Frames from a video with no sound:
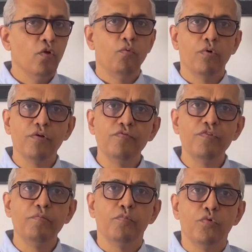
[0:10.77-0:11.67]
One of
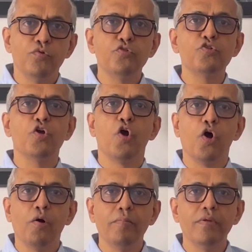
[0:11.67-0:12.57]
the most
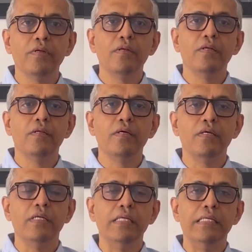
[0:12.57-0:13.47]
common
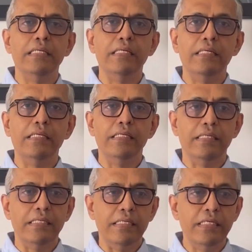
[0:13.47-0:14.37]

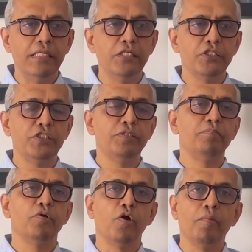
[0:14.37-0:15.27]
leadership
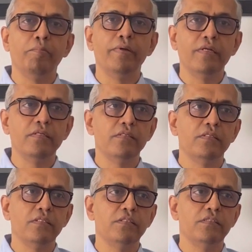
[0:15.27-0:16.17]

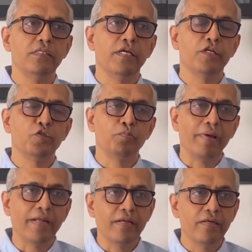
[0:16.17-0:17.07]
competencies
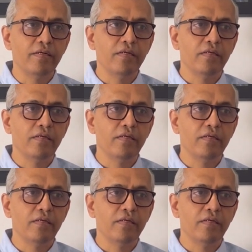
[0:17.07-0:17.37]
expected